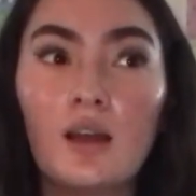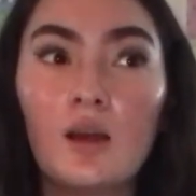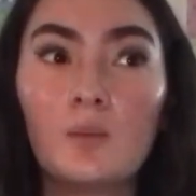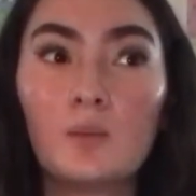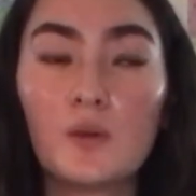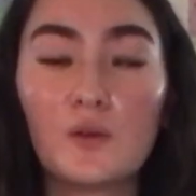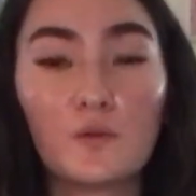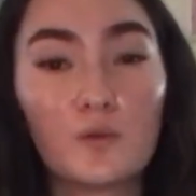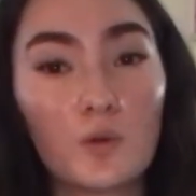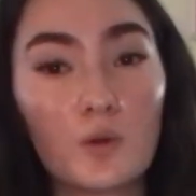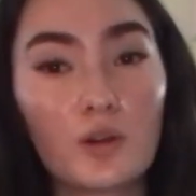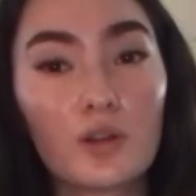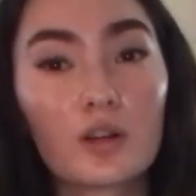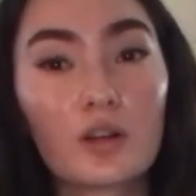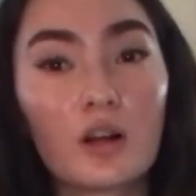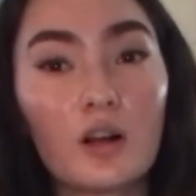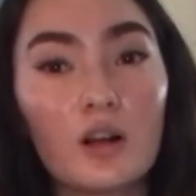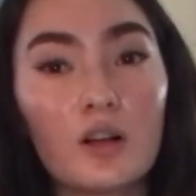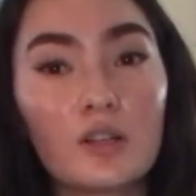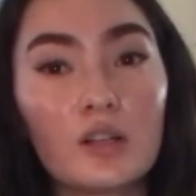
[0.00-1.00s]
before the
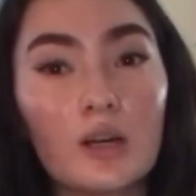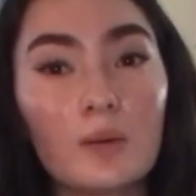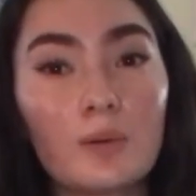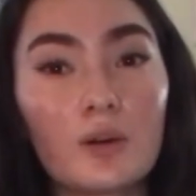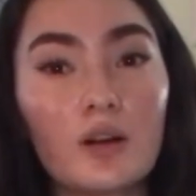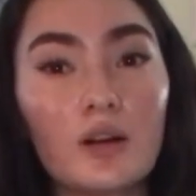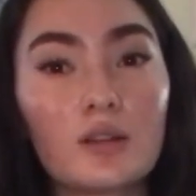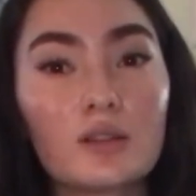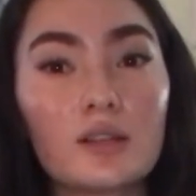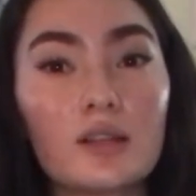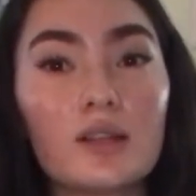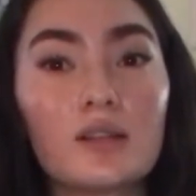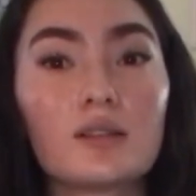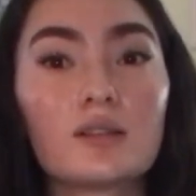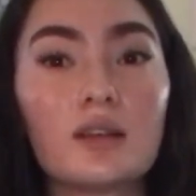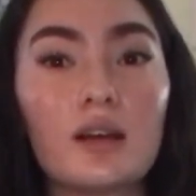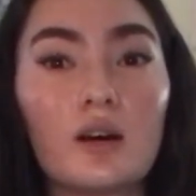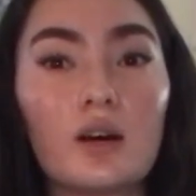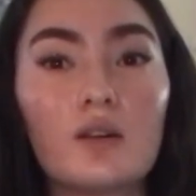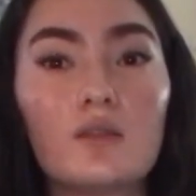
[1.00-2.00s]
college app process.
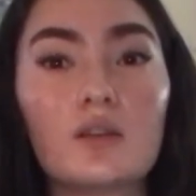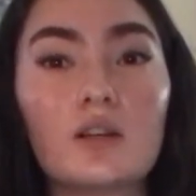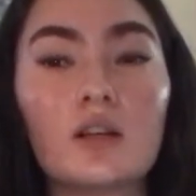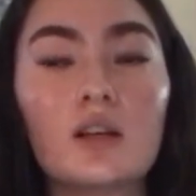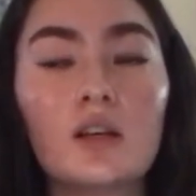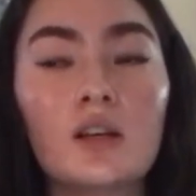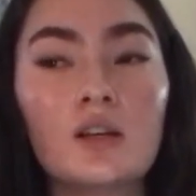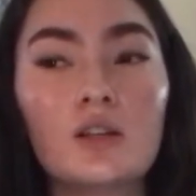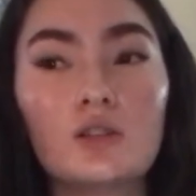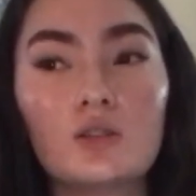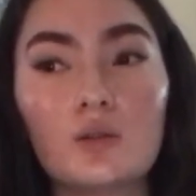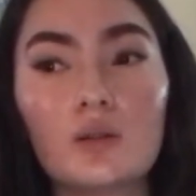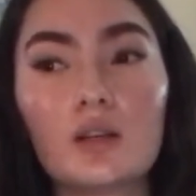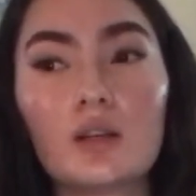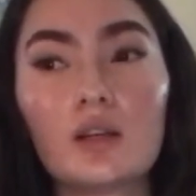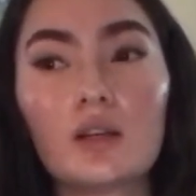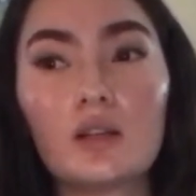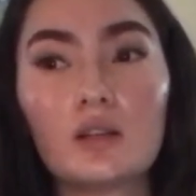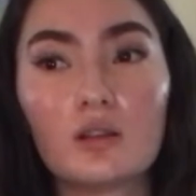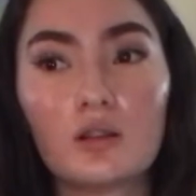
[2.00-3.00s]
However, doing
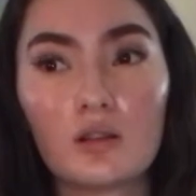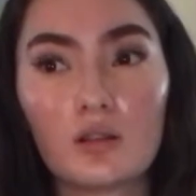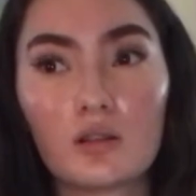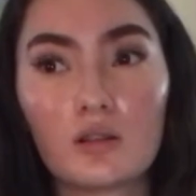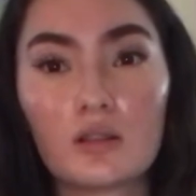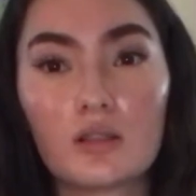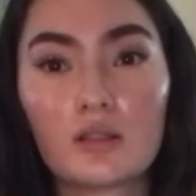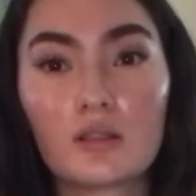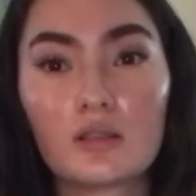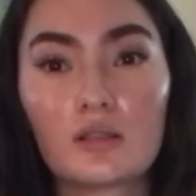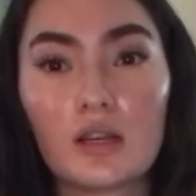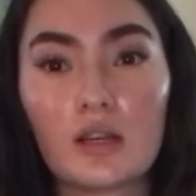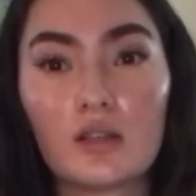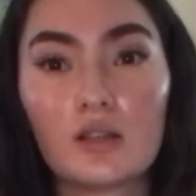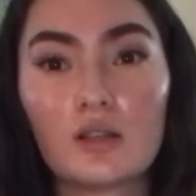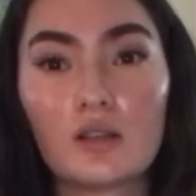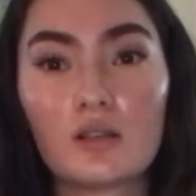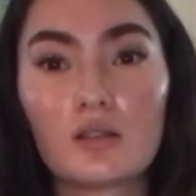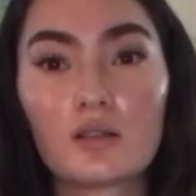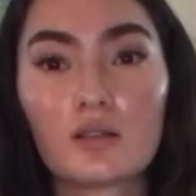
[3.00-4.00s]
it in the early
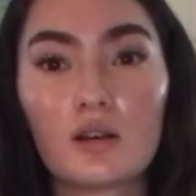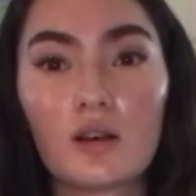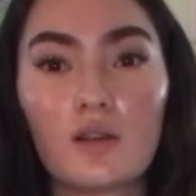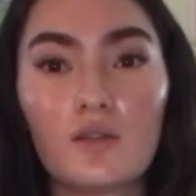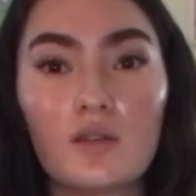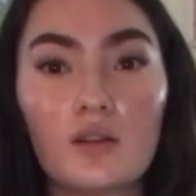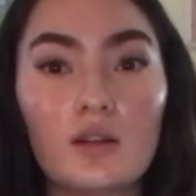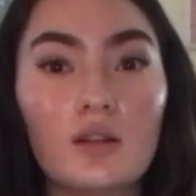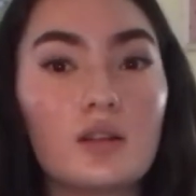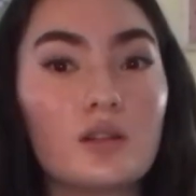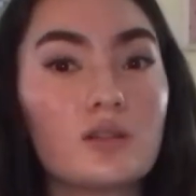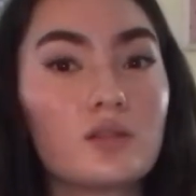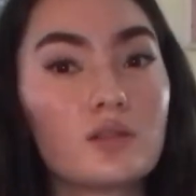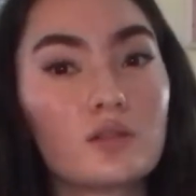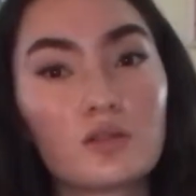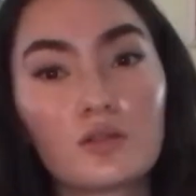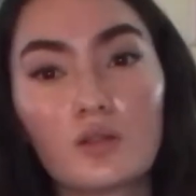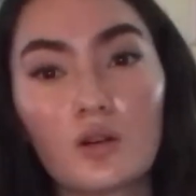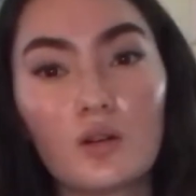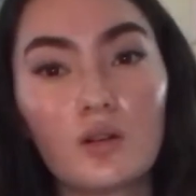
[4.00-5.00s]
stages of it
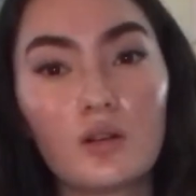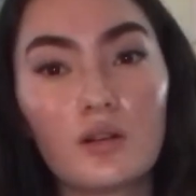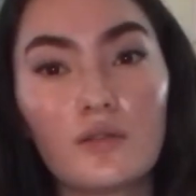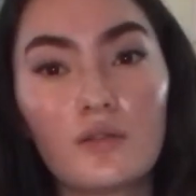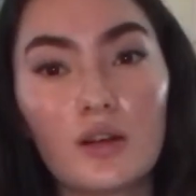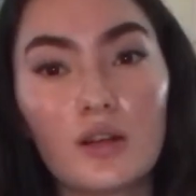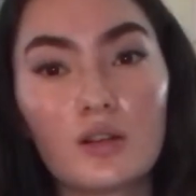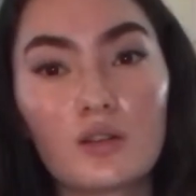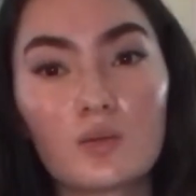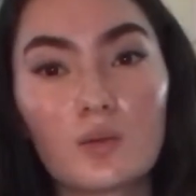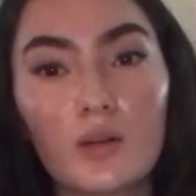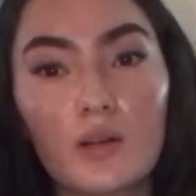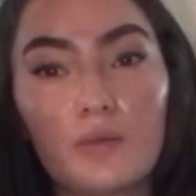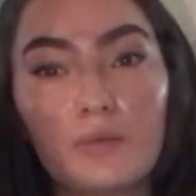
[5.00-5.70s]
is totally fine as well.